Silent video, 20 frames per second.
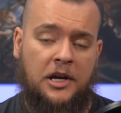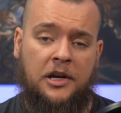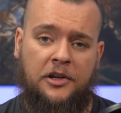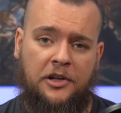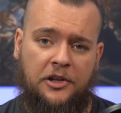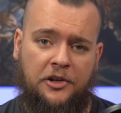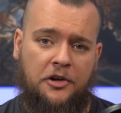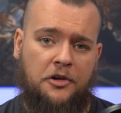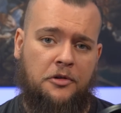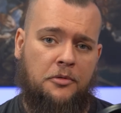
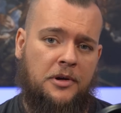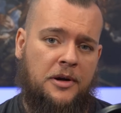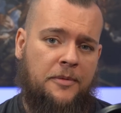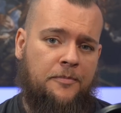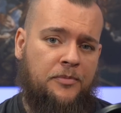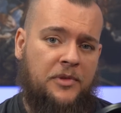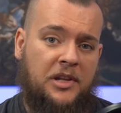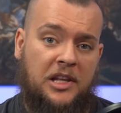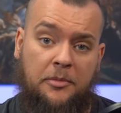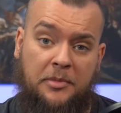You know,
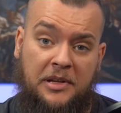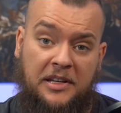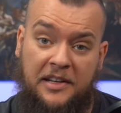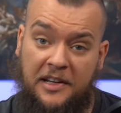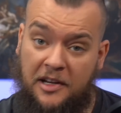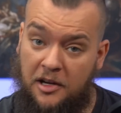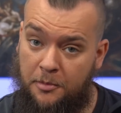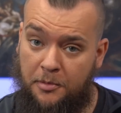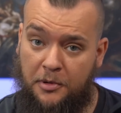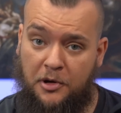let me
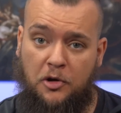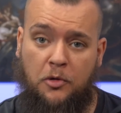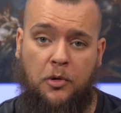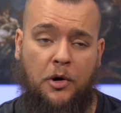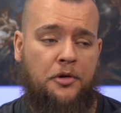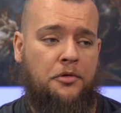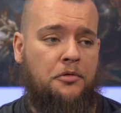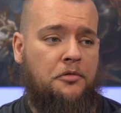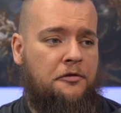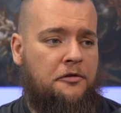dig up a
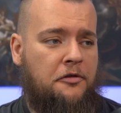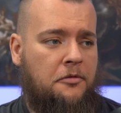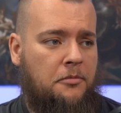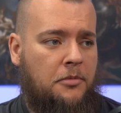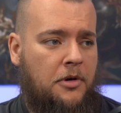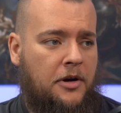quote from